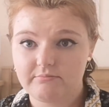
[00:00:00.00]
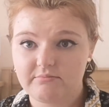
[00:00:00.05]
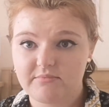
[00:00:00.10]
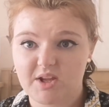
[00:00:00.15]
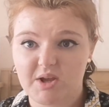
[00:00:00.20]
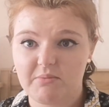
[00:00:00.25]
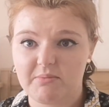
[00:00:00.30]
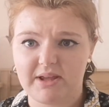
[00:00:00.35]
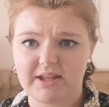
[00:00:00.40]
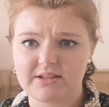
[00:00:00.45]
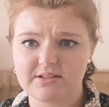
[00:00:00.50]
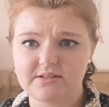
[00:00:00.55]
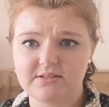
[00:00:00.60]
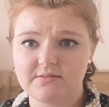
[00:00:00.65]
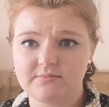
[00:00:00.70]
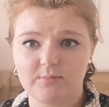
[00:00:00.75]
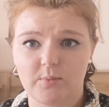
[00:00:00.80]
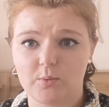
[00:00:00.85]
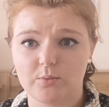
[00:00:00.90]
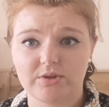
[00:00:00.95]
commits
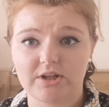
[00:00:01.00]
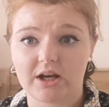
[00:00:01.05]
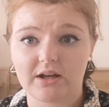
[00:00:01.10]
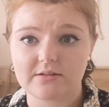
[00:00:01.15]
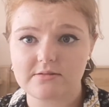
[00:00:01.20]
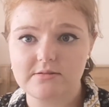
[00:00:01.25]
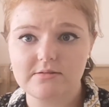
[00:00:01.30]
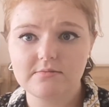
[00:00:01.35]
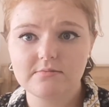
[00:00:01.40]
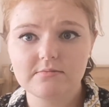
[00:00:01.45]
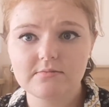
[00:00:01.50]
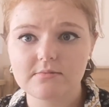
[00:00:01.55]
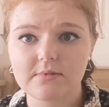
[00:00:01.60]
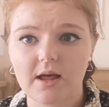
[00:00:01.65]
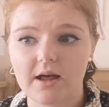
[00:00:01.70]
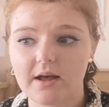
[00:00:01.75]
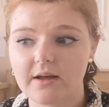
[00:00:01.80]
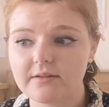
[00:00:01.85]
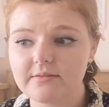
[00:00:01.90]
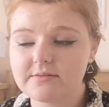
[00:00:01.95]
or does.
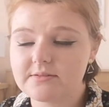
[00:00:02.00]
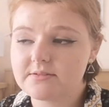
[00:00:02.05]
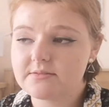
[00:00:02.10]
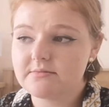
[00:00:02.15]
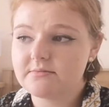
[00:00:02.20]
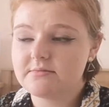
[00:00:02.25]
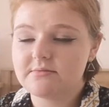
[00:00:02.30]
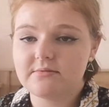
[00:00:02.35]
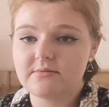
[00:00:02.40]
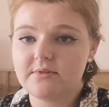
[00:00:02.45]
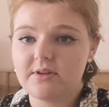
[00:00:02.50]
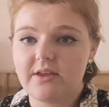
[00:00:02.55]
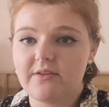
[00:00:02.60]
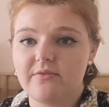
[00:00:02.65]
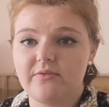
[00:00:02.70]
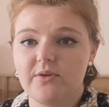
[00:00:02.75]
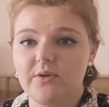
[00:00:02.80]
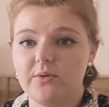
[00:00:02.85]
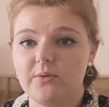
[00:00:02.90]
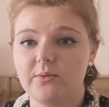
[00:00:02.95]

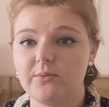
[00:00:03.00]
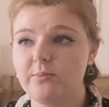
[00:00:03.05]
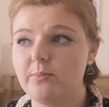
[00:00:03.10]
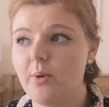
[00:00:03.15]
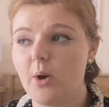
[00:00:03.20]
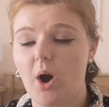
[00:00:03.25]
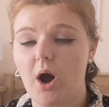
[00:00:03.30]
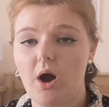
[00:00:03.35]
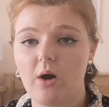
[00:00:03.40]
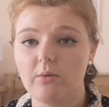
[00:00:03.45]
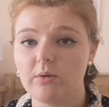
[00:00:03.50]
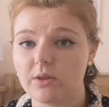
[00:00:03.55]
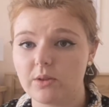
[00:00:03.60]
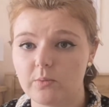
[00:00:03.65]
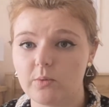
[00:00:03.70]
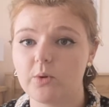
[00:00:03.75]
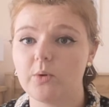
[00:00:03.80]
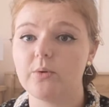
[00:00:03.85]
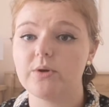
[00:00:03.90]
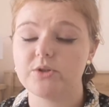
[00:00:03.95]
If you put a hole in the
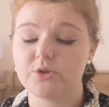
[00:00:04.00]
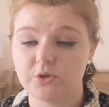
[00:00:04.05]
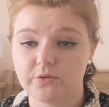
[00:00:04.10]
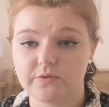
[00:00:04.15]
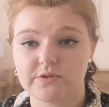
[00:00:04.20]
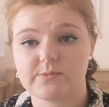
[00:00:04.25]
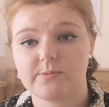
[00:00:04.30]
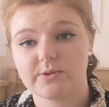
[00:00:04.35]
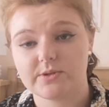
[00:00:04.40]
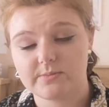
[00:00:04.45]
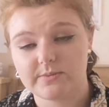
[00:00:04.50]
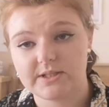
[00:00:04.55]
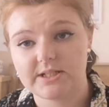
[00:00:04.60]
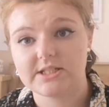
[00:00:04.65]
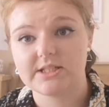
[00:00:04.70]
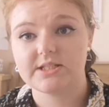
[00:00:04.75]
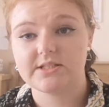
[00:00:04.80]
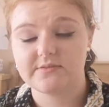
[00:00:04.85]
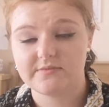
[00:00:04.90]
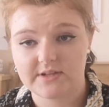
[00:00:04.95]
wall, it's your
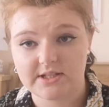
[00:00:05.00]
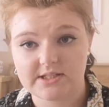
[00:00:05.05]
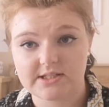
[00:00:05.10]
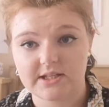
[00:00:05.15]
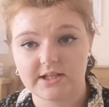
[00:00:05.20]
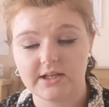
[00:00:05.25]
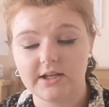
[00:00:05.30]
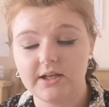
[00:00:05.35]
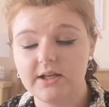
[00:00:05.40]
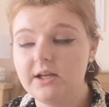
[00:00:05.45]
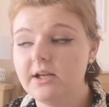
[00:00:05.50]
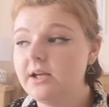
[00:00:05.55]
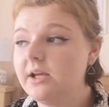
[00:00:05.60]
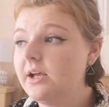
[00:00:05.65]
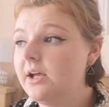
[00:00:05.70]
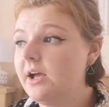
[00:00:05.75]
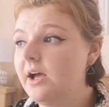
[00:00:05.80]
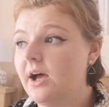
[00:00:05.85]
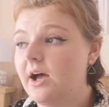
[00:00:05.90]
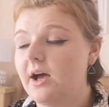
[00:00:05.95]
responsibility to fix it.
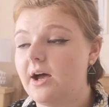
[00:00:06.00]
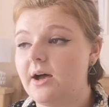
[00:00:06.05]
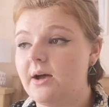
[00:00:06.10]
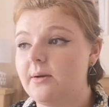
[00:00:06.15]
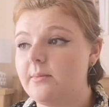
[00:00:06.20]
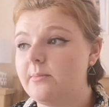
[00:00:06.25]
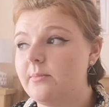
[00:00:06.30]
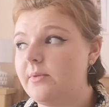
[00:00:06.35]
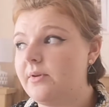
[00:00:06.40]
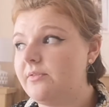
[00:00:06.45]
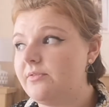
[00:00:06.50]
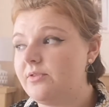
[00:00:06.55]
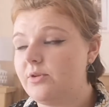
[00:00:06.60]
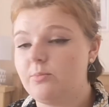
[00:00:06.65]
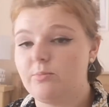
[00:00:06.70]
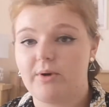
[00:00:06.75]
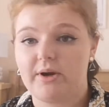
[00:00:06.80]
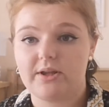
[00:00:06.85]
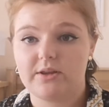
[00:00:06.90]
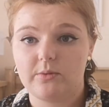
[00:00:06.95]
If you
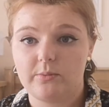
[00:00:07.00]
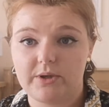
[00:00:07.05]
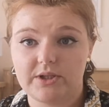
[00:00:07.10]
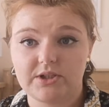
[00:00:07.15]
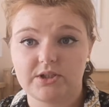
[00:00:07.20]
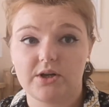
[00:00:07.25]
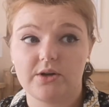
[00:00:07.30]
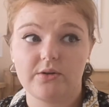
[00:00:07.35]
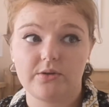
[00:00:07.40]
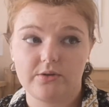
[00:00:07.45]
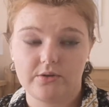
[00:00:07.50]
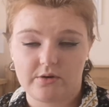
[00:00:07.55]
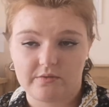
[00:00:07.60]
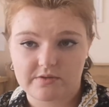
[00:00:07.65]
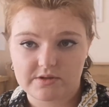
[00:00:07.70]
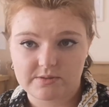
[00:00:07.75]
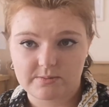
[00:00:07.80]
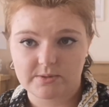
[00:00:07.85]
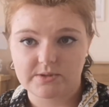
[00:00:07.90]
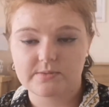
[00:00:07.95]
break the window, your
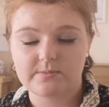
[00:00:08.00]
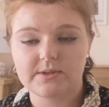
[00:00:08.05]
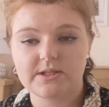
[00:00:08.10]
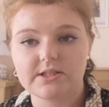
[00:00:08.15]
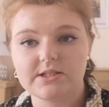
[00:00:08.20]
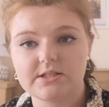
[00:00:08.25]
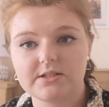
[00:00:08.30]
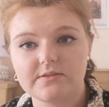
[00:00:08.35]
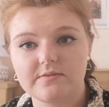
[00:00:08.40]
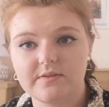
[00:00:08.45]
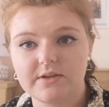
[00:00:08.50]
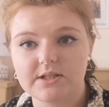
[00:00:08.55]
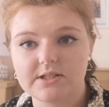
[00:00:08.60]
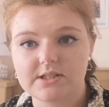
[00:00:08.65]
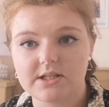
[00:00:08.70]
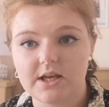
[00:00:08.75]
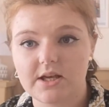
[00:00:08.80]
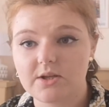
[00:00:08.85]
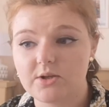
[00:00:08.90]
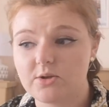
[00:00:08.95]
responsibility to fix
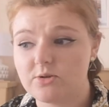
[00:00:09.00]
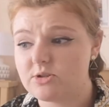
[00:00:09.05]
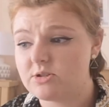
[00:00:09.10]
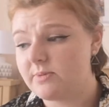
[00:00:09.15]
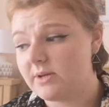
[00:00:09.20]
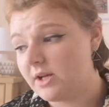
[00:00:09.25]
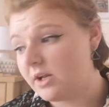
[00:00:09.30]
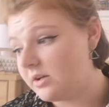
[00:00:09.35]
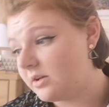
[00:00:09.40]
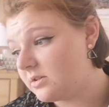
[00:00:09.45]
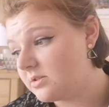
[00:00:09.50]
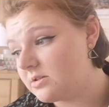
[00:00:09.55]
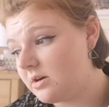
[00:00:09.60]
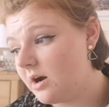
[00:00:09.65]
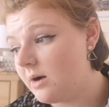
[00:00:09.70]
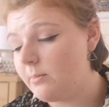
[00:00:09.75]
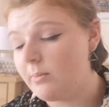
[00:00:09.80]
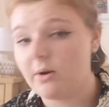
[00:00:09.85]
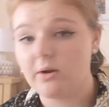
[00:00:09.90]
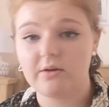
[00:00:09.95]
it. You spill an
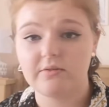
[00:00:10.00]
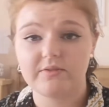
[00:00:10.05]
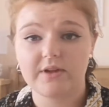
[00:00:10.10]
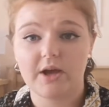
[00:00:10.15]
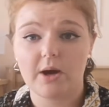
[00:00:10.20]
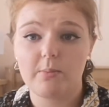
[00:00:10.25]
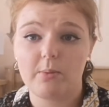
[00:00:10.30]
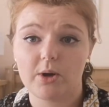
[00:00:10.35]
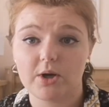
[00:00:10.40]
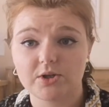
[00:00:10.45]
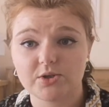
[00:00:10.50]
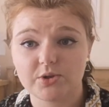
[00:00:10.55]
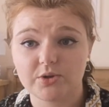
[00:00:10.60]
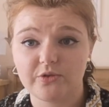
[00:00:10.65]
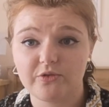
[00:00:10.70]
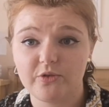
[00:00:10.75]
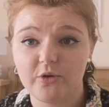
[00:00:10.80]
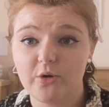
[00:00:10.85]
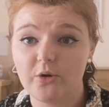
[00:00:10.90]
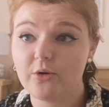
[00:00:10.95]
entire bottle of nail polish on the
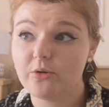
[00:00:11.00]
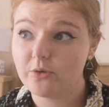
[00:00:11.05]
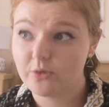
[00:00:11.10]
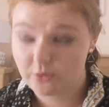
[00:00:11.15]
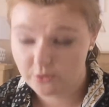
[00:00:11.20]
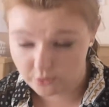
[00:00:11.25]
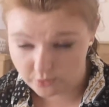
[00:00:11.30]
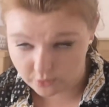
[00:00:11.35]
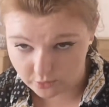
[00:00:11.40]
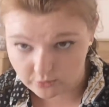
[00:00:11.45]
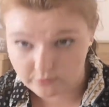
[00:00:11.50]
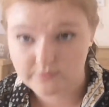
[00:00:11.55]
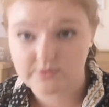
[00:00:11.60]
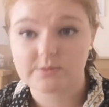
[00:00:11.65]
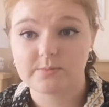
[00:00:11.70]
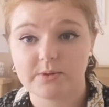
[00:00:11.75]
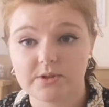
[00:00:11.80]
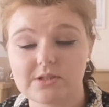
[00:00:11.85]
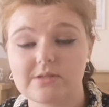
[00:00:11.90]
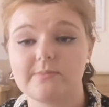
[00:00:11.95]
floor, your
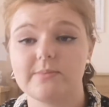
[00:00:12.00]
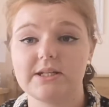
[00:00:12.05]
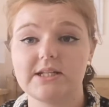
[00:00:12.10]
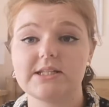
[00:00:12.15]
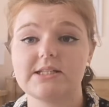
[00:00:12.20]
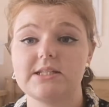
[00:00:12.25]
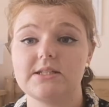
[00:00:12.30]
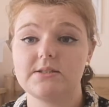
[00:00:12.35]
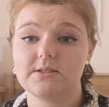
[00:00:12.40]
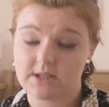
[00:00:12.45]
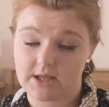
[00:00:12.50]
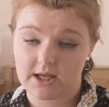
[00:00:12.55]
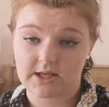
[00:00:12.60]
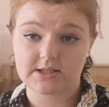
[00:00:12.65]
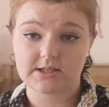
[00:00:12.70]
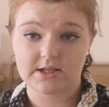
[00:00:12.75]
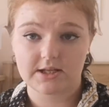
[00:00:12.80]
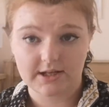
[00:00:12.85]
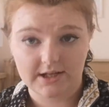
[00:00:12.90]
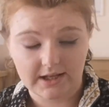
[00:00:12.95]
responsibility to get
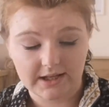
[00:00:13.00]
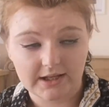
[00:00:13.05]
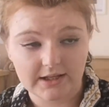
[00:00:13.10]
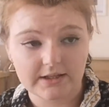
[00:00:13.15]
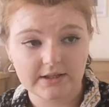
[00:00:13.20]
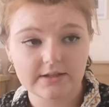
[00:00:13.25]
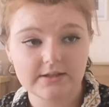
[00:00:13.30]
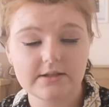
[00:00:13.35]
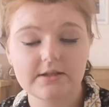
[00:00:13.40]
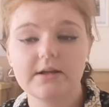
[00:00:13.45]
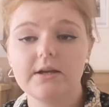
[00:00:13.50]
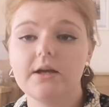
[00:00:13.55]
it cleaned.